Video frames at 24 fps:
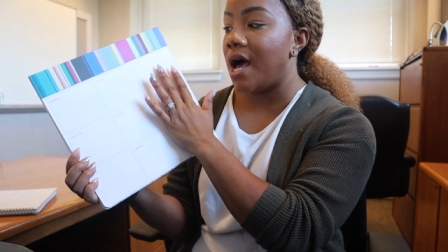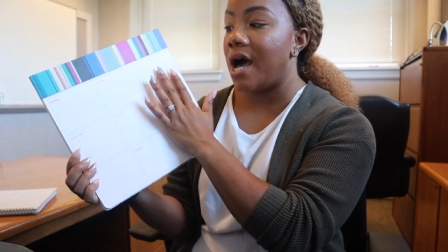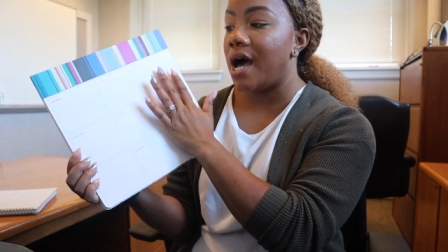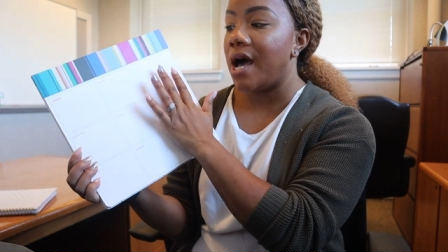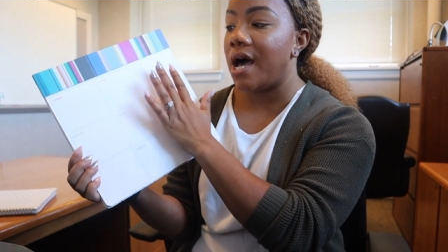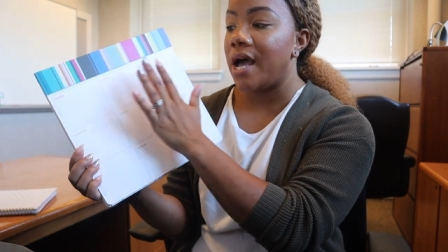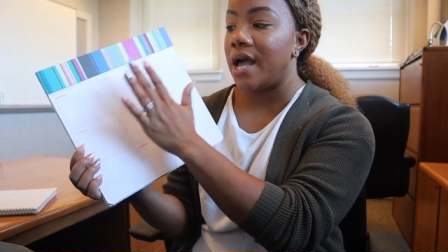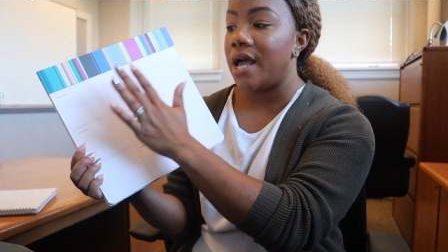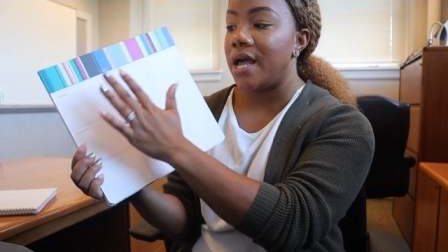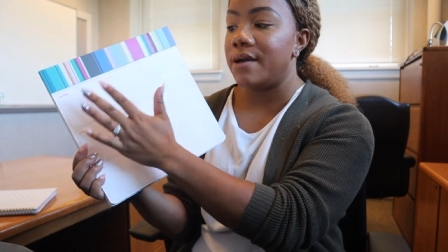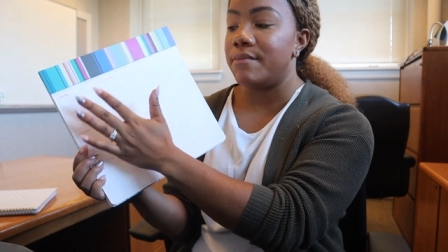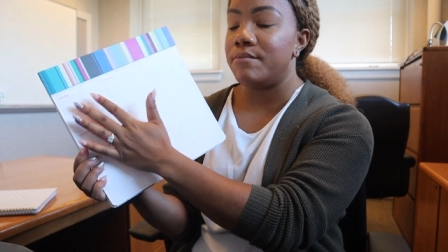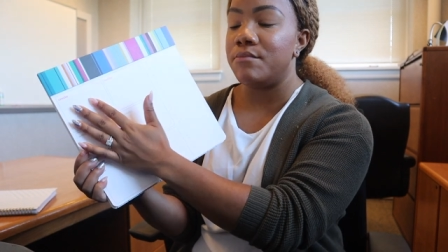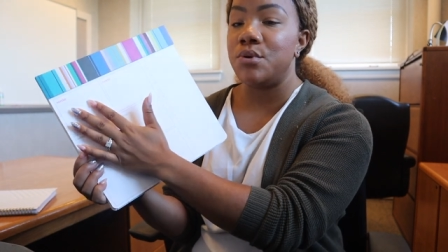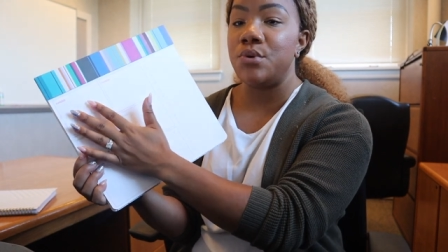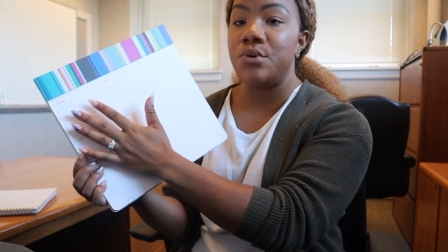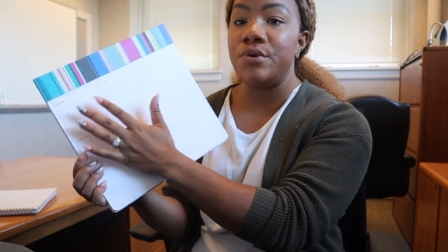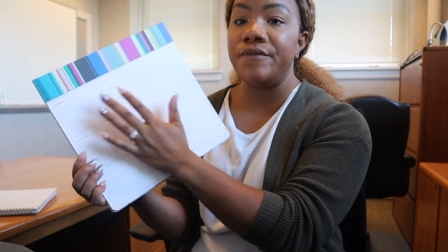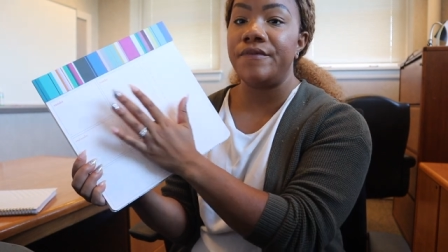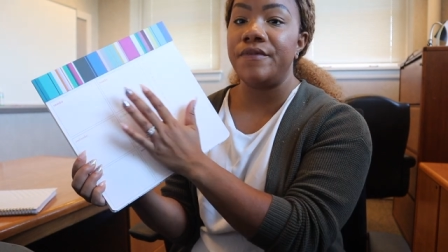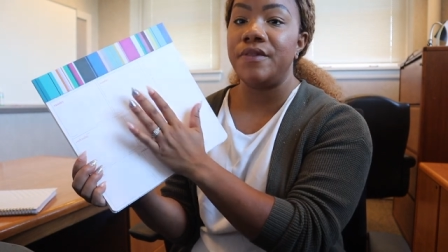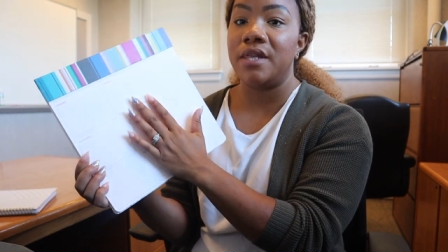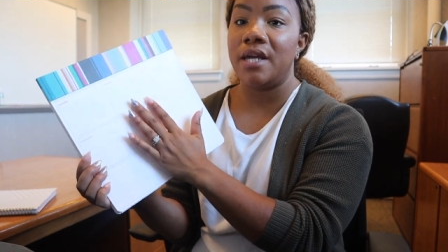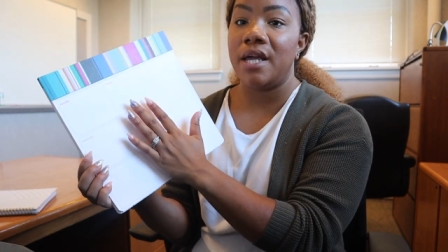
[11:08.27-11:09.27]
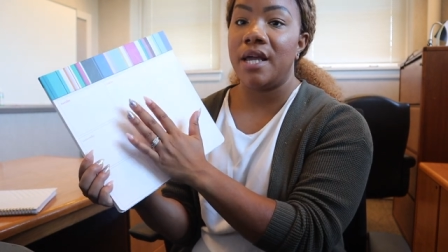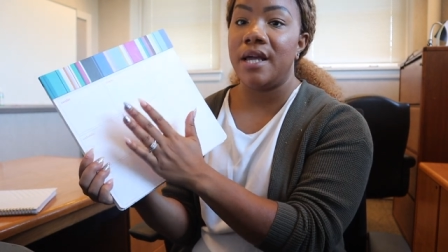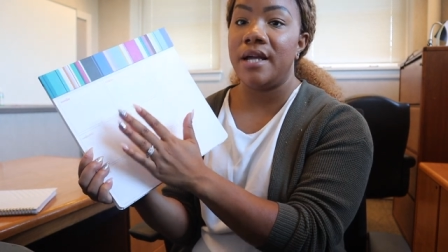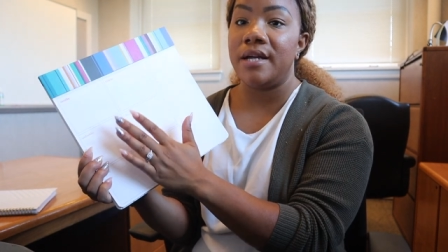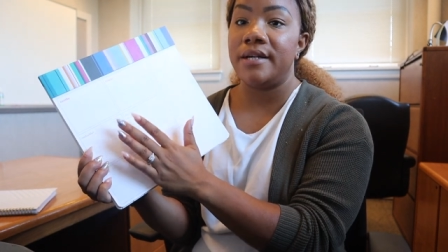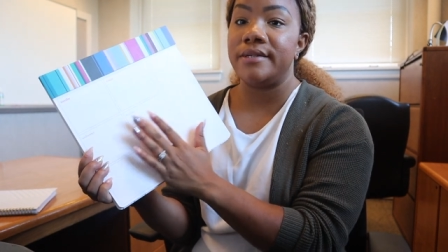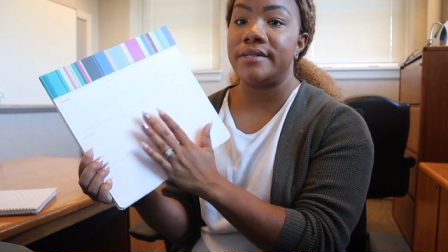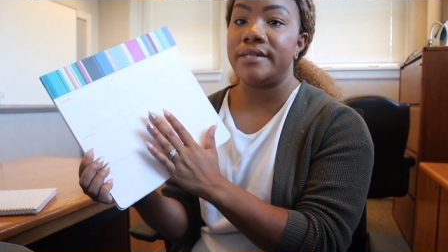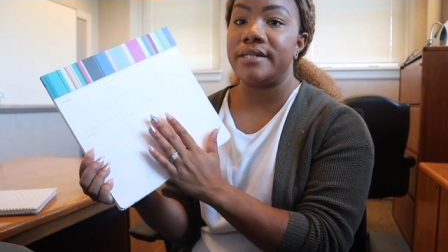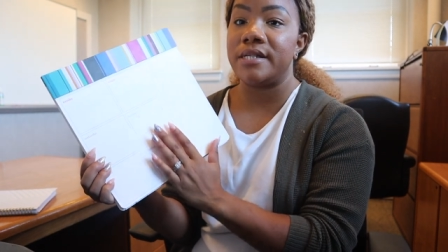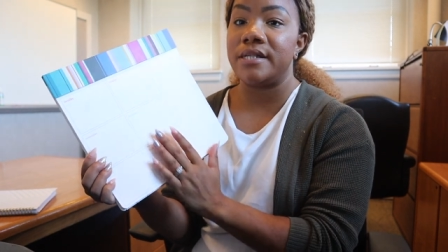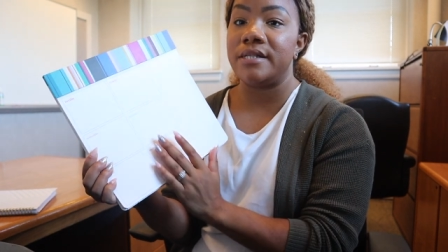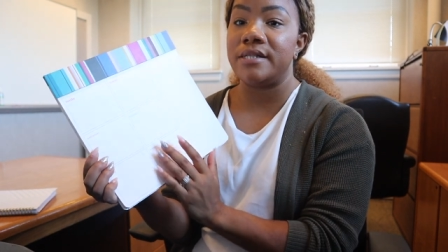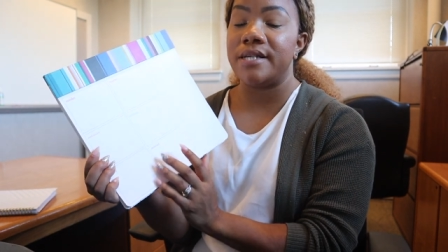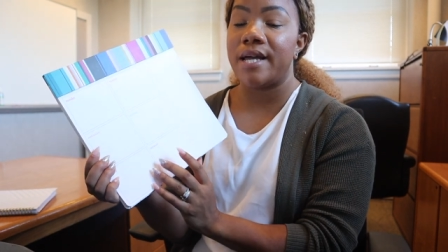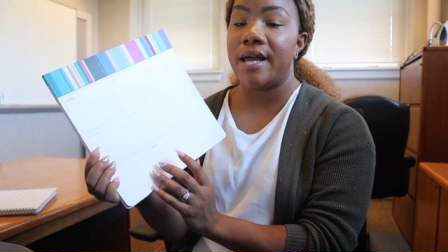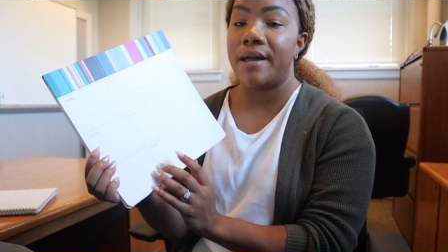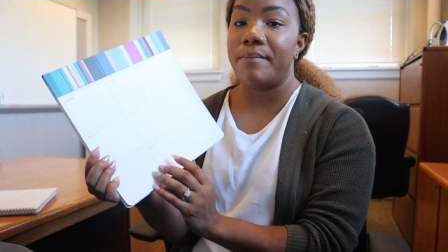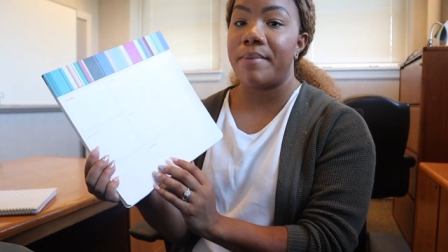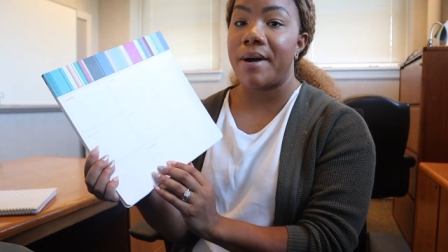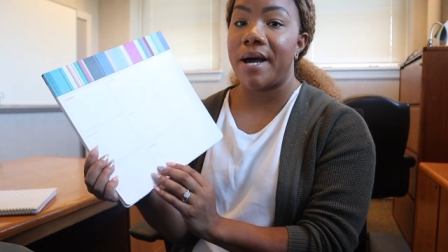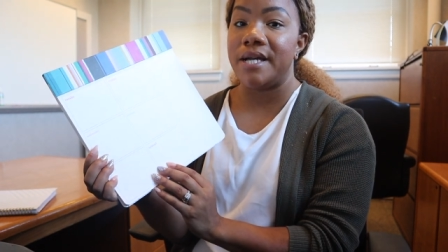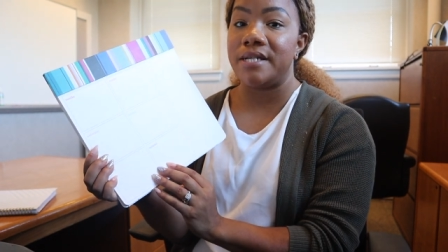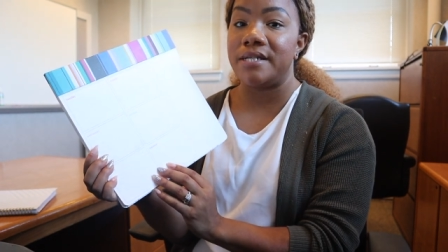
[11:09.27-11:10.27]
I move things
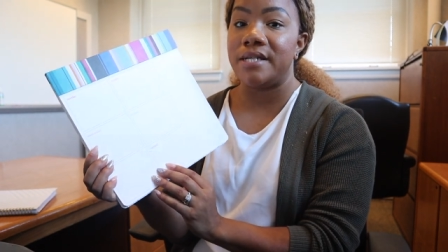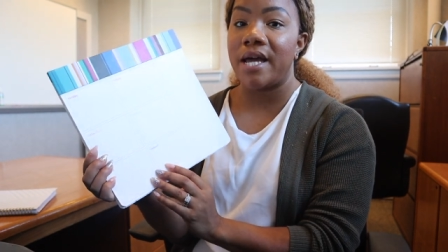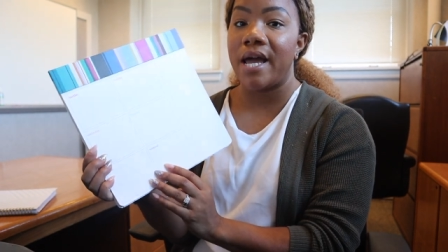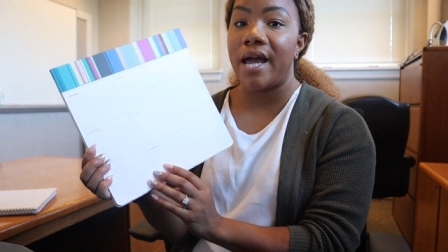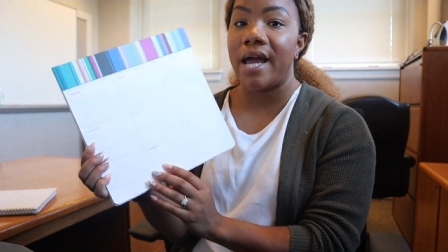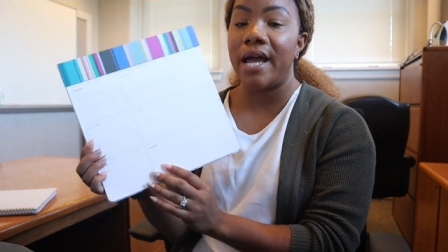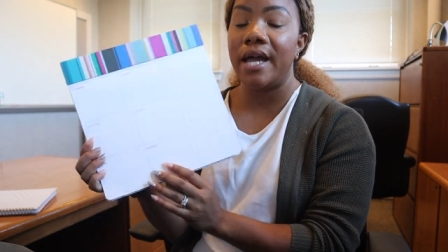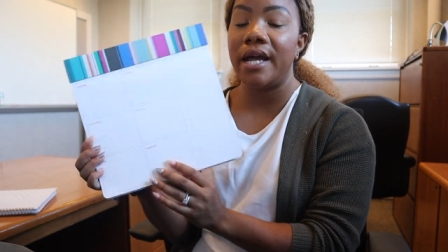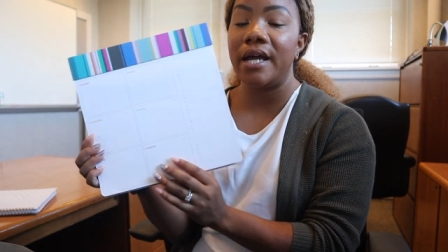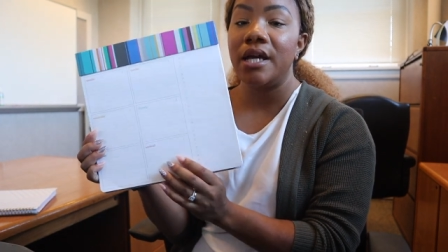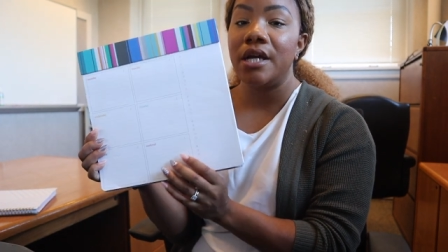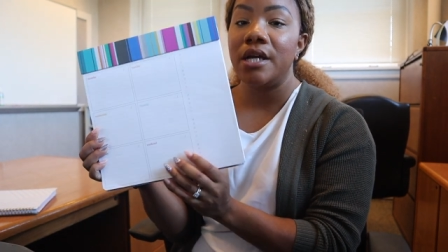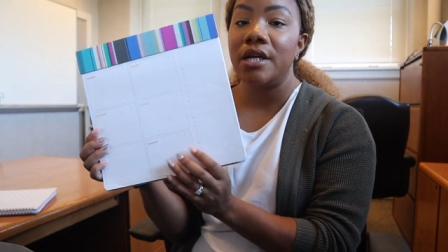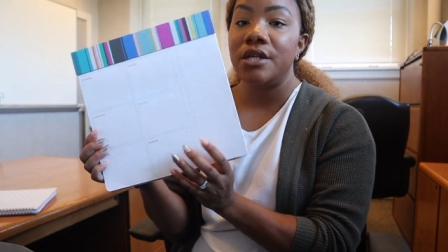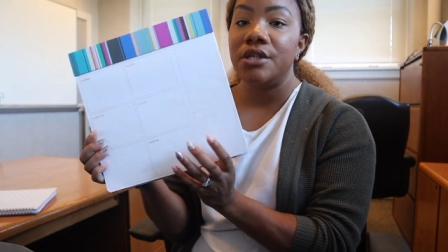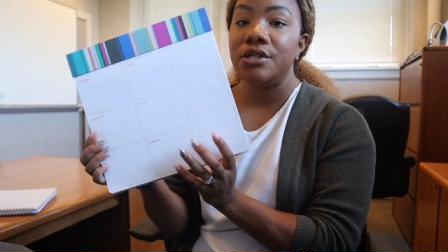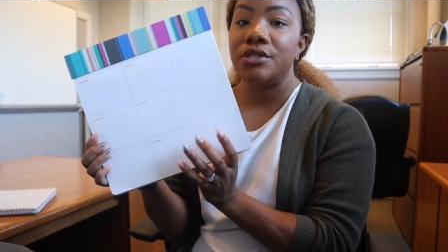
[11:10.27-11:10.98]
day by day